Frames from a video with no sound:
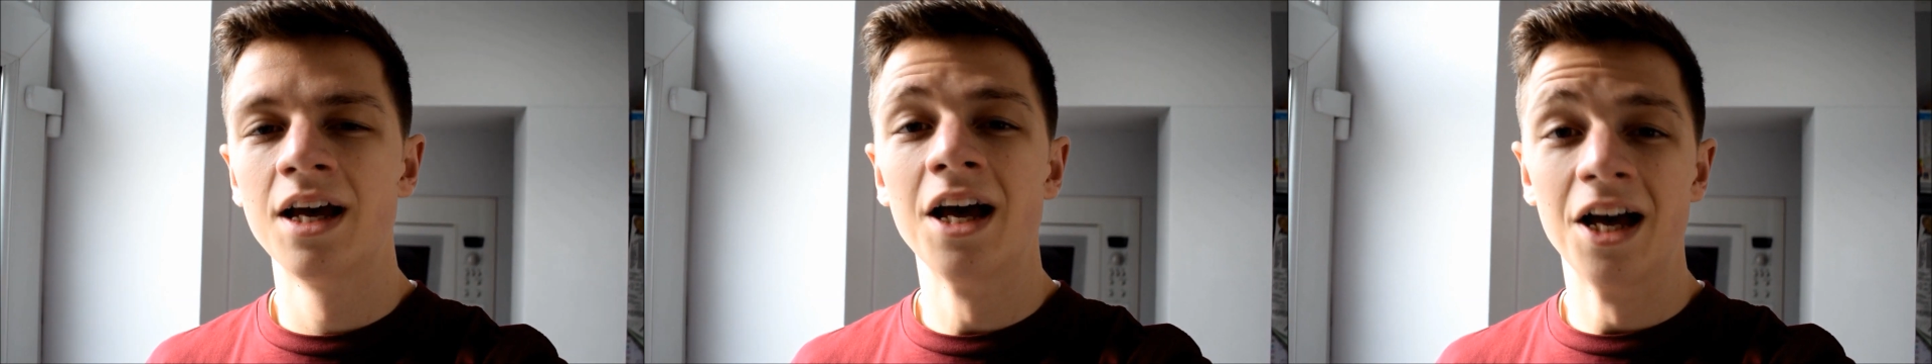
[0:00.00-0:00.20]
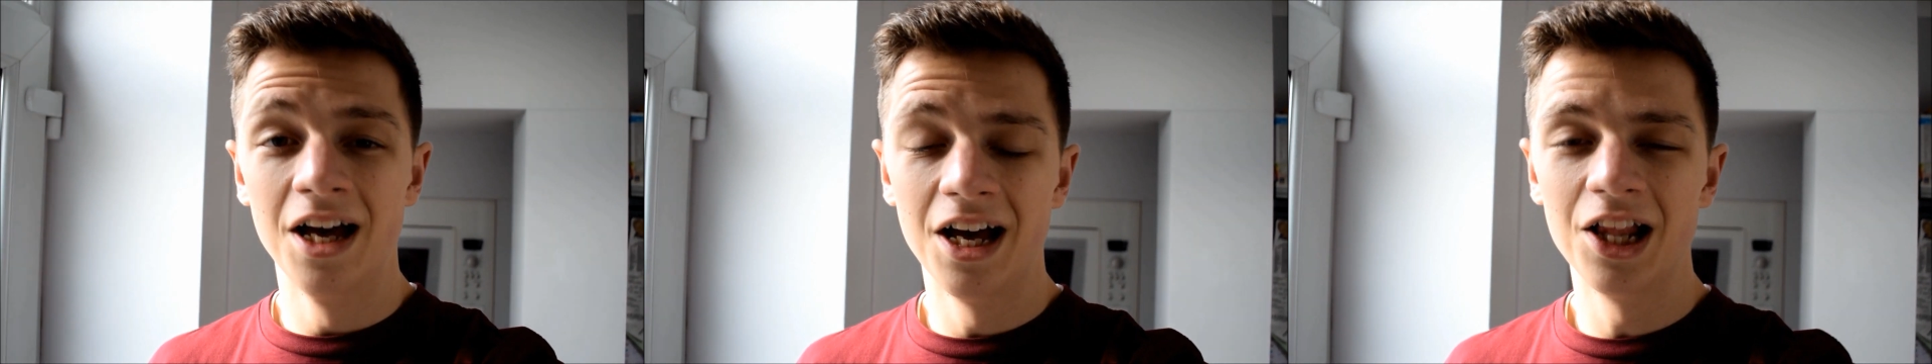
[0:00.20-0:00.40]

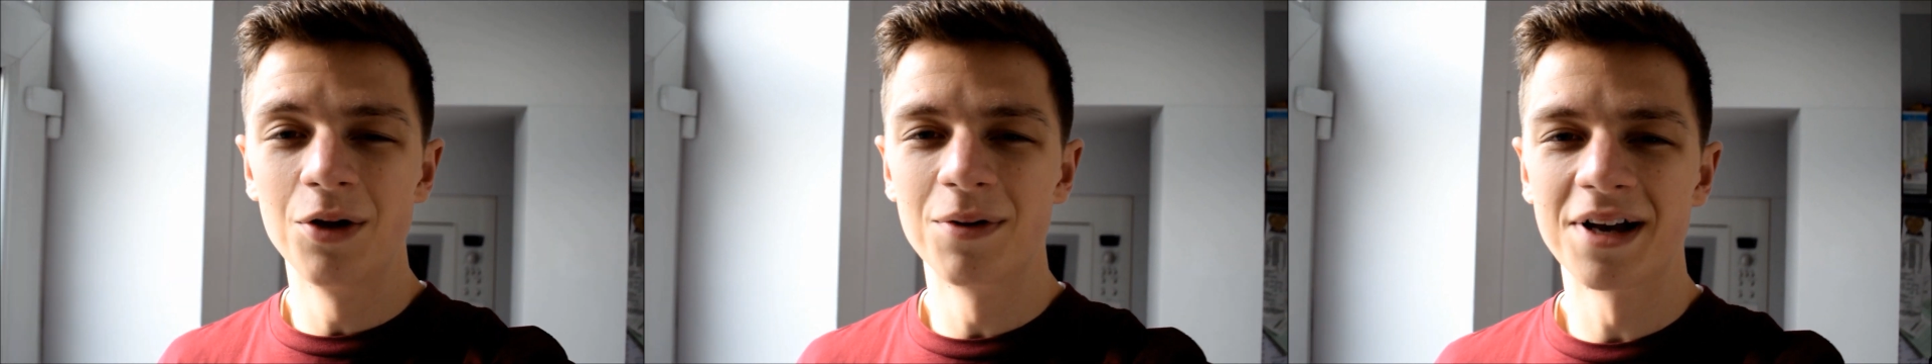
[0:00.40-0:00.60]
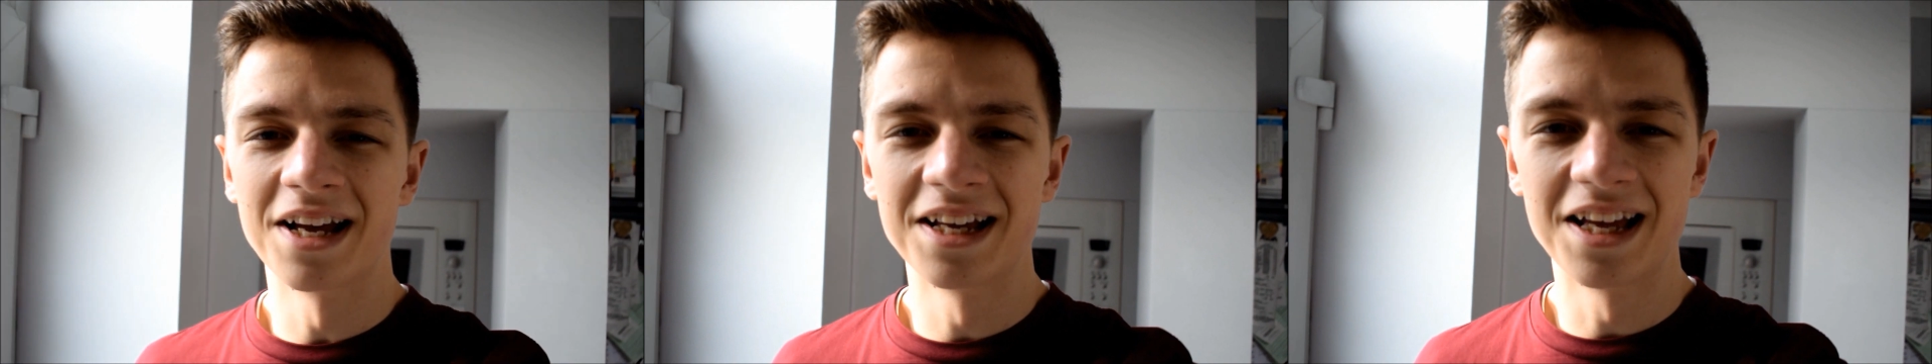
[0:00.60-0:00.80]
Hello
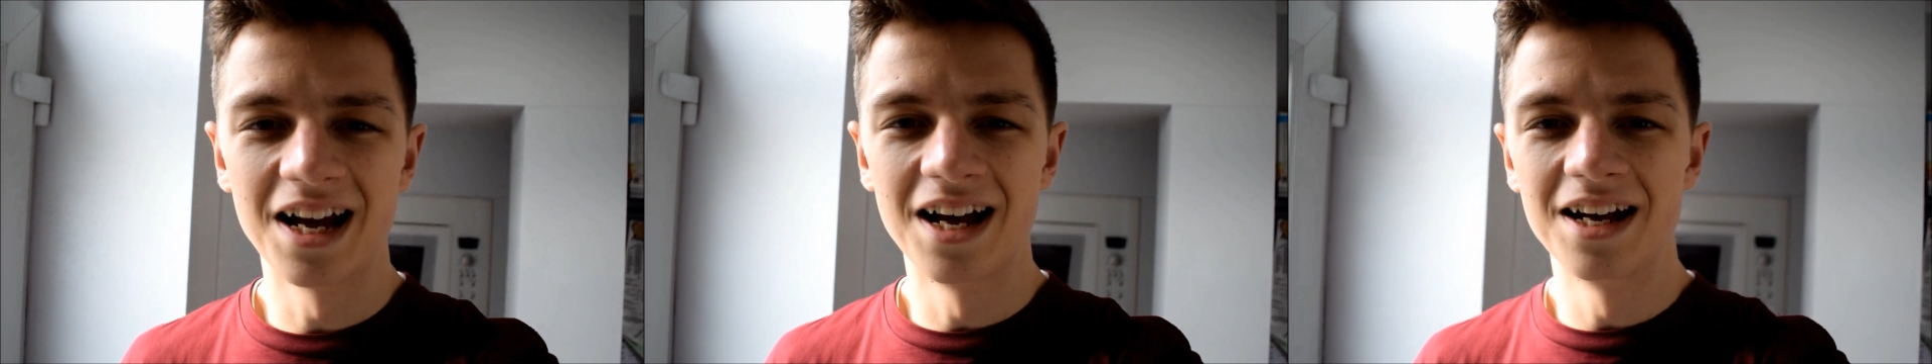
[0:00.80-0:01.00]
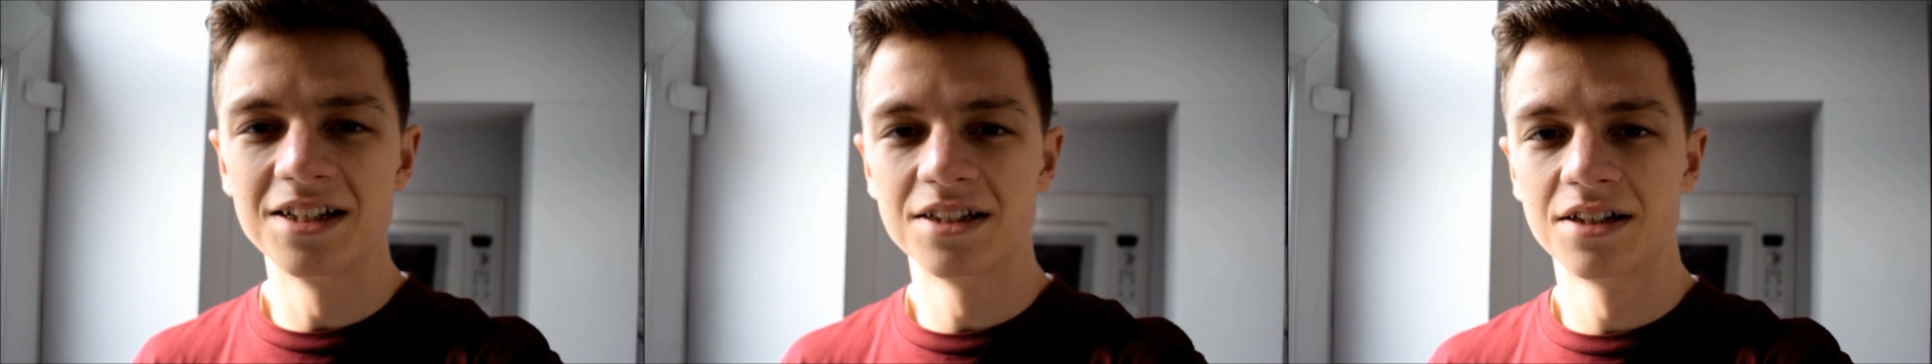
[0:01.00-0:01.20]
again
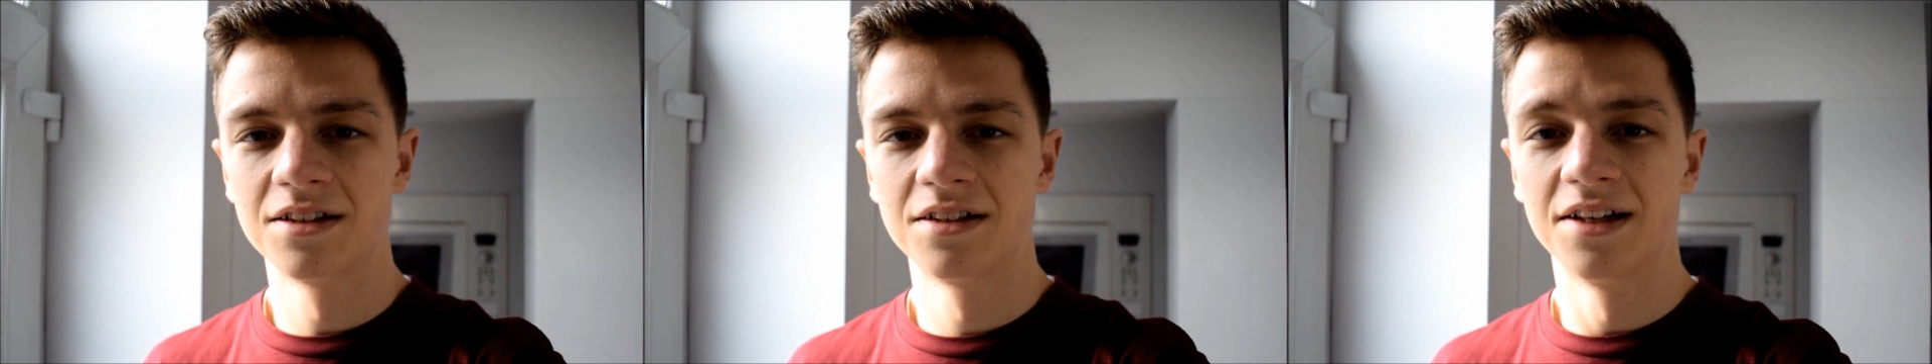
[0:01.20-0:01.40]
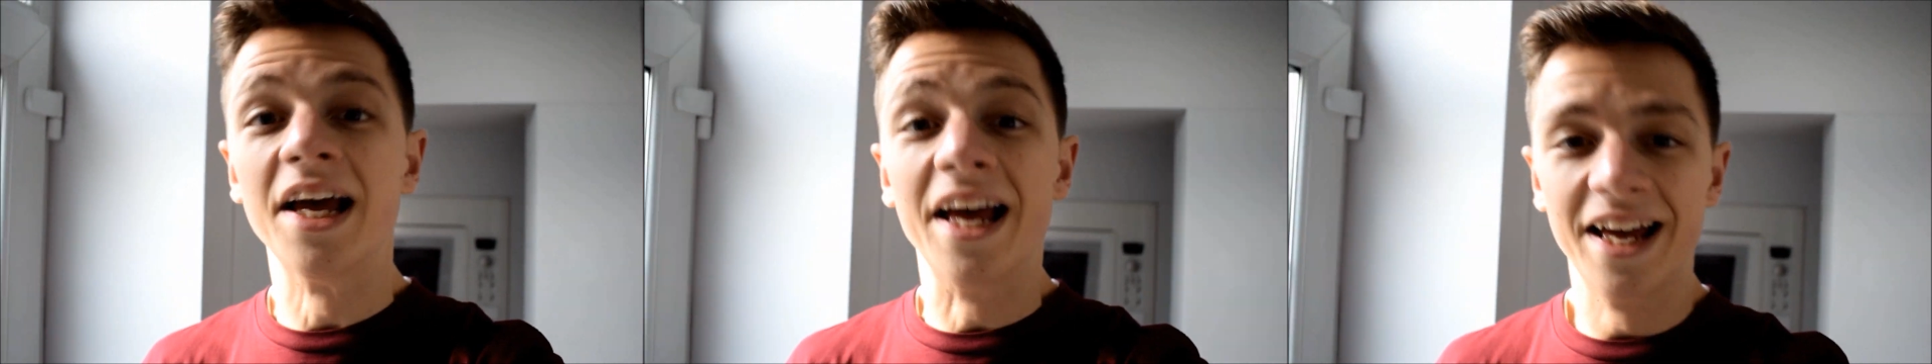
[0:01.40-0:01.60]
guys.
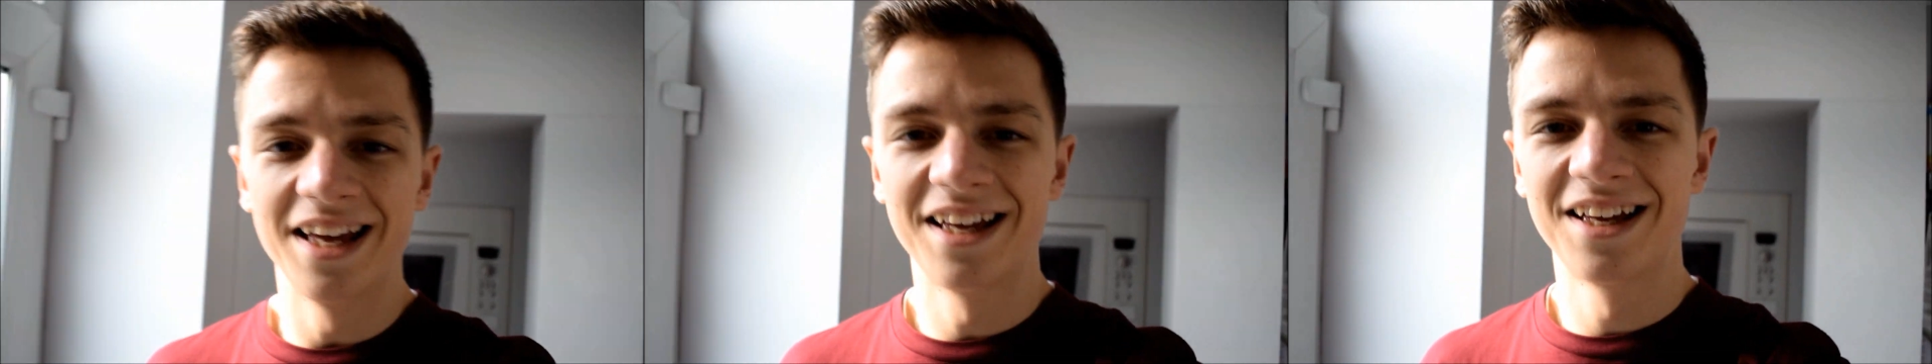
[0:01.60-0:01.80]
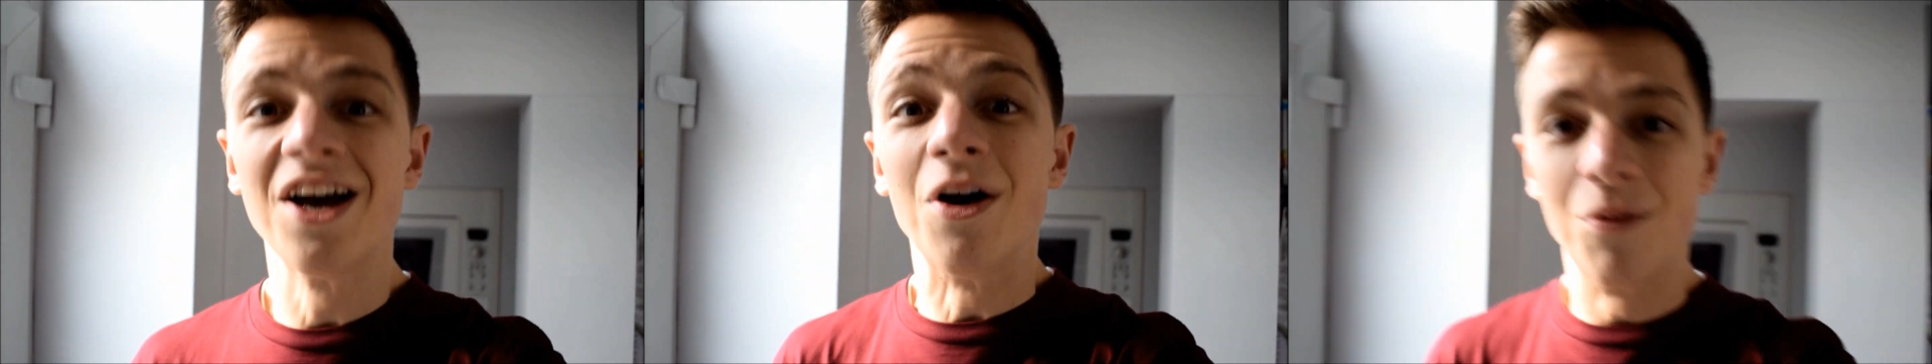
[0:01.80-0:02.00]

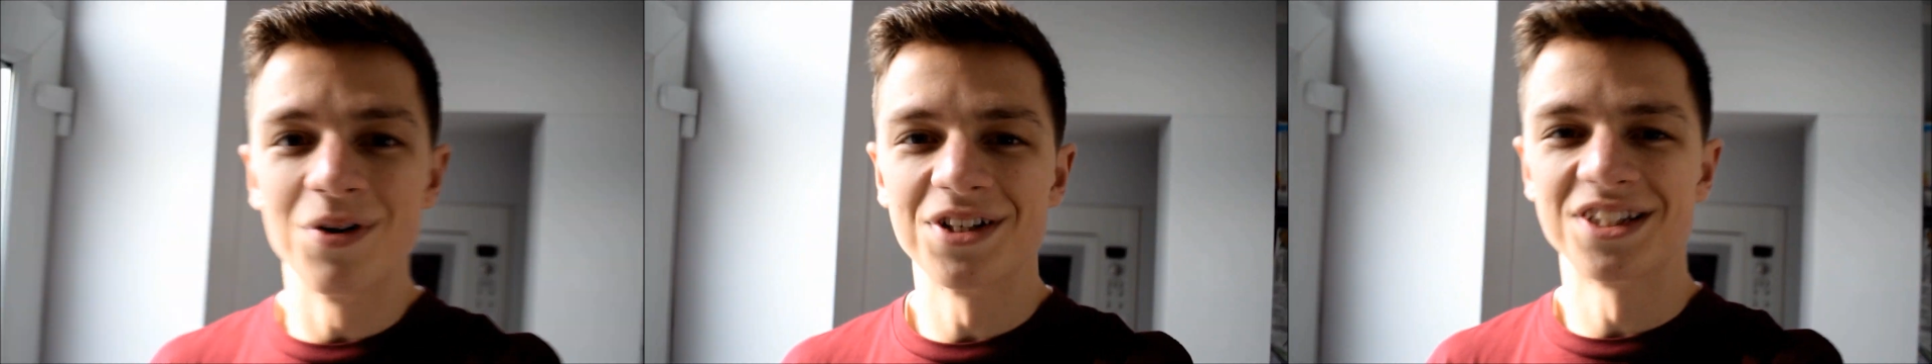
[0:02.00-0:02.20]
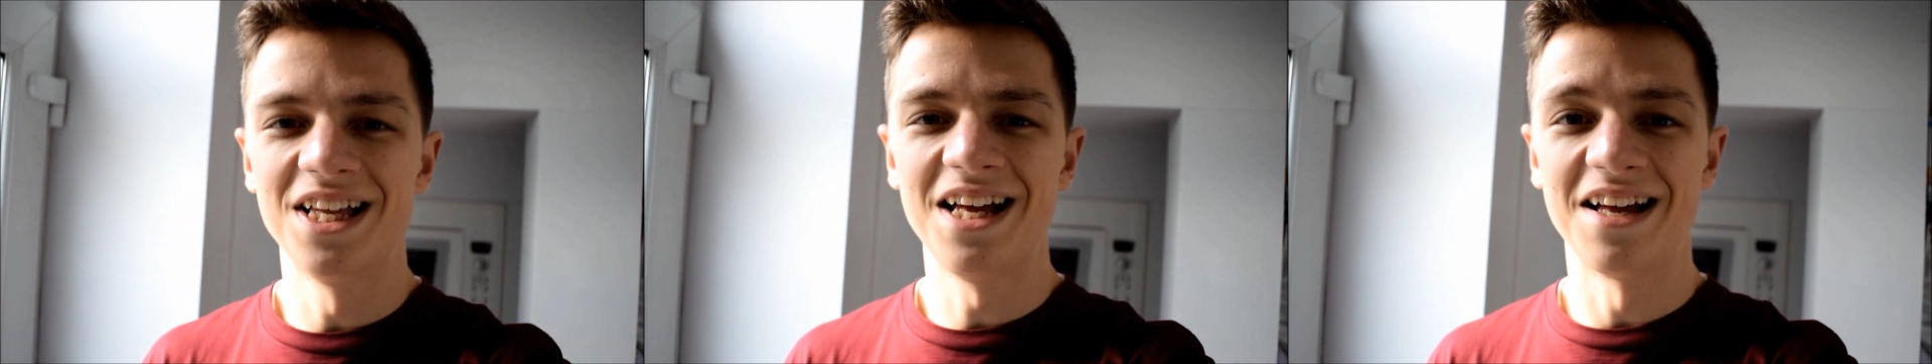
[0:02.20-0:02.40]
What's
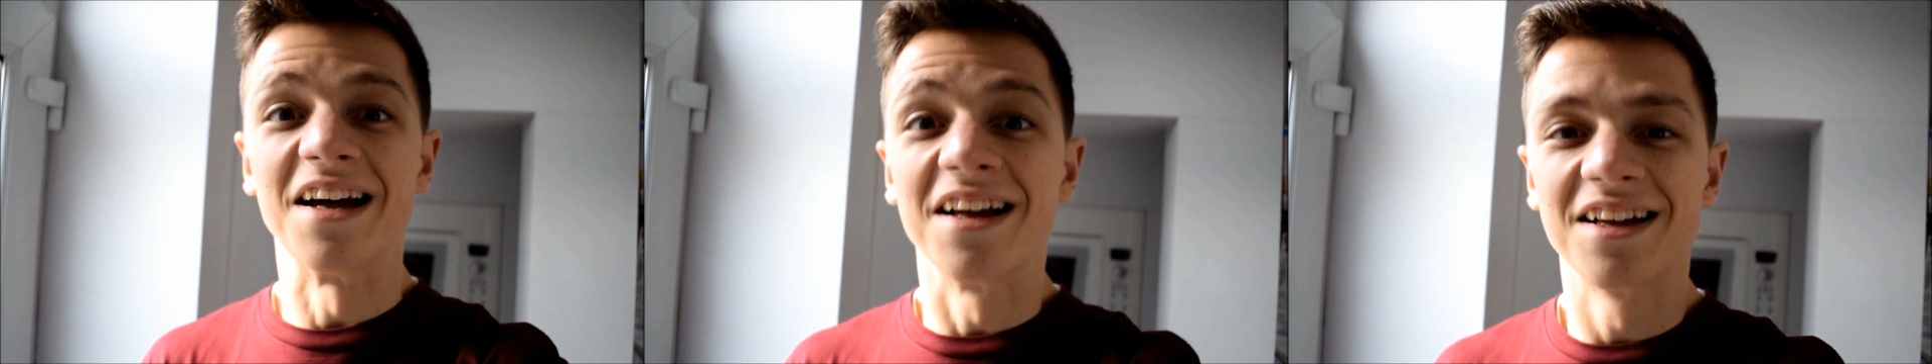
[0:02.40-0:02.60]
that?